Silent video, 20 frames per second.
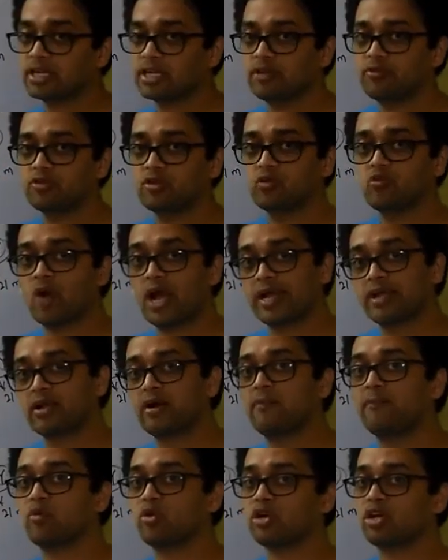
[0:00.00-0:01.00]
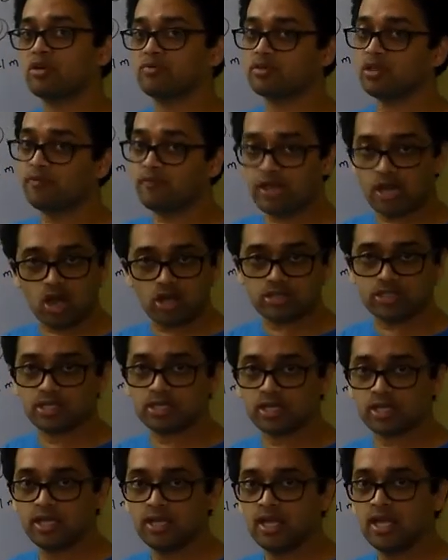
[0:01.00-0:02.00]
will give you y component of the
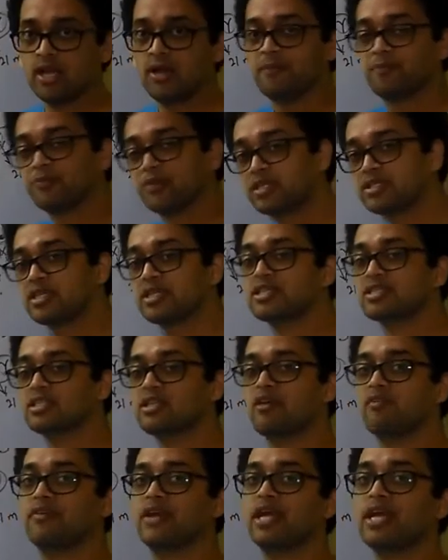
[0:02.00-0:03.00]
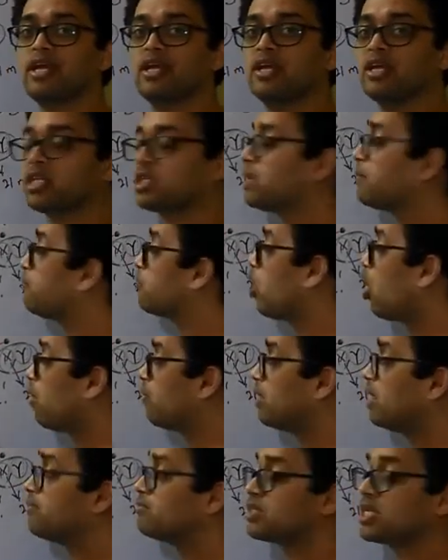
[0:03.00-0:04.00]
velocity. This is the way the
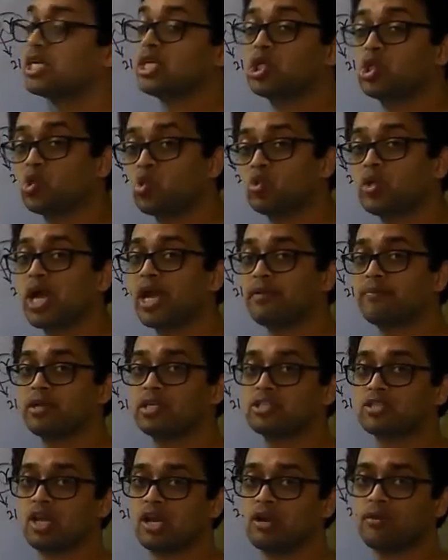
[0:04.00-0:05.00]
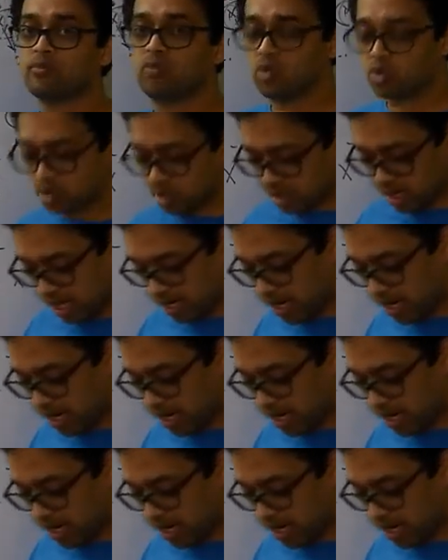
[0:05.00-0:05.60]
problems in two-dimensional motion